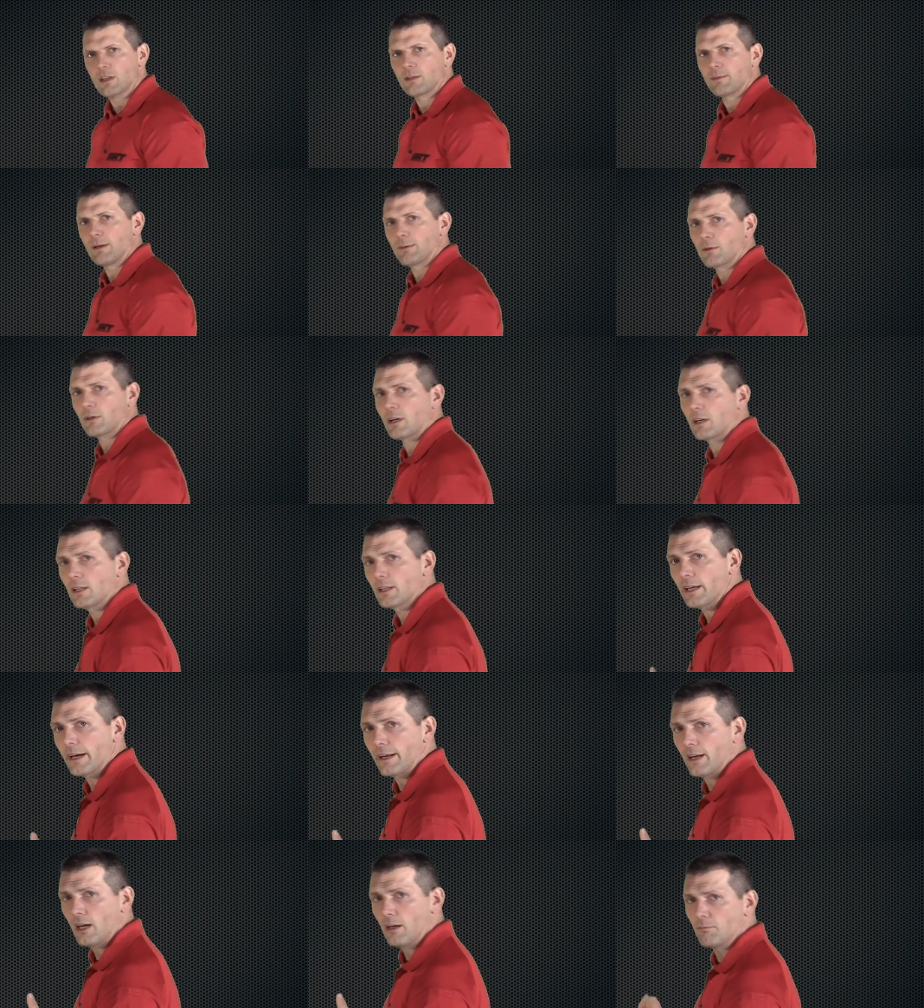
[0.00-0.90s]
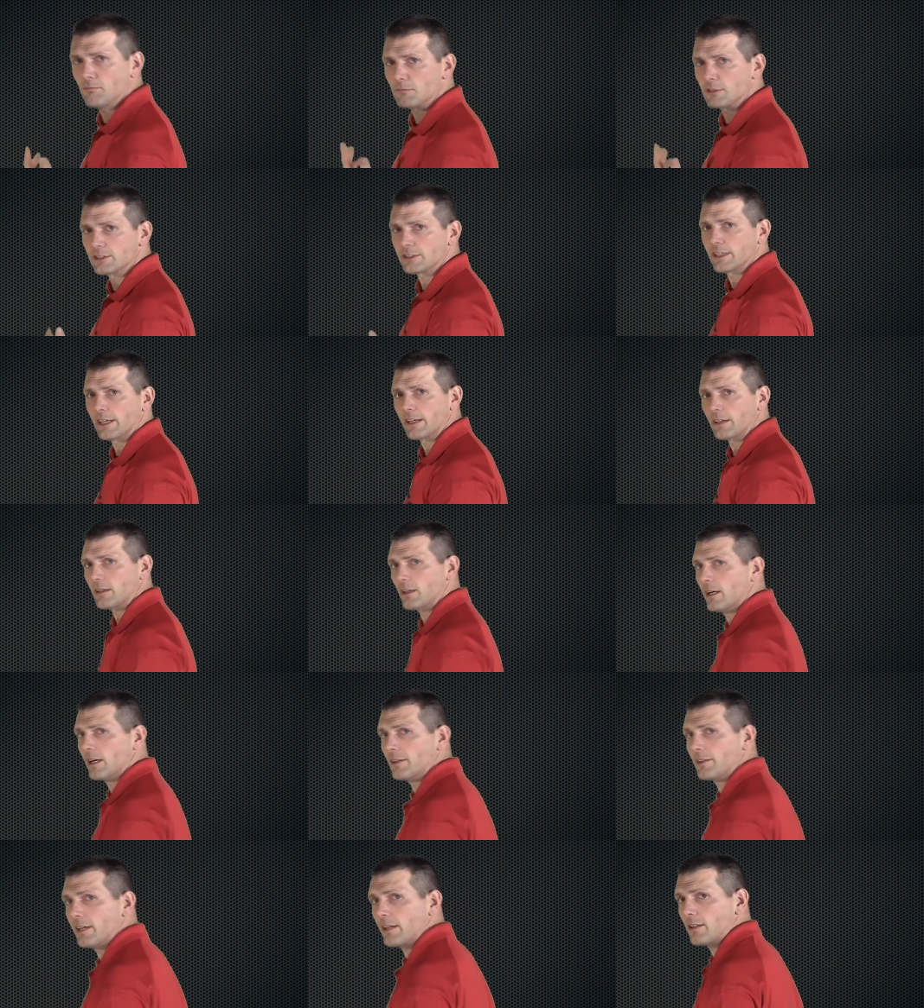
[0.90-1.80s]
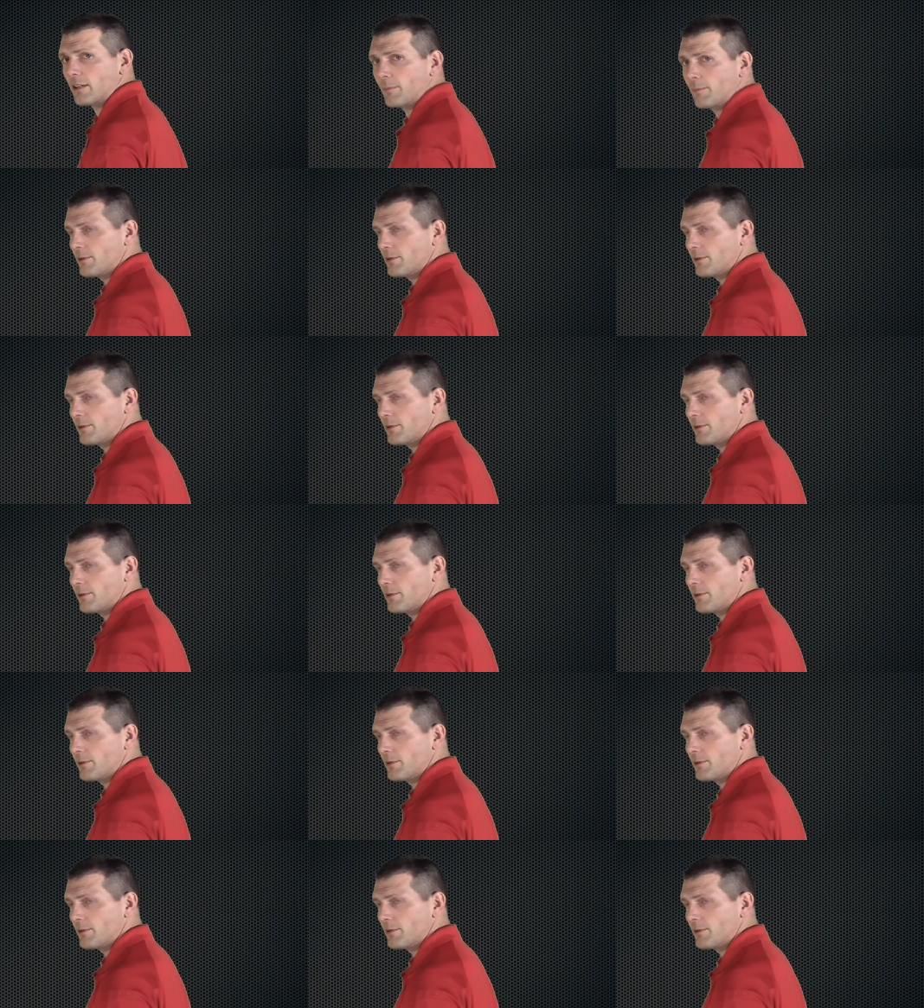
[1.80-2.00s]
people are going to line up, just like take their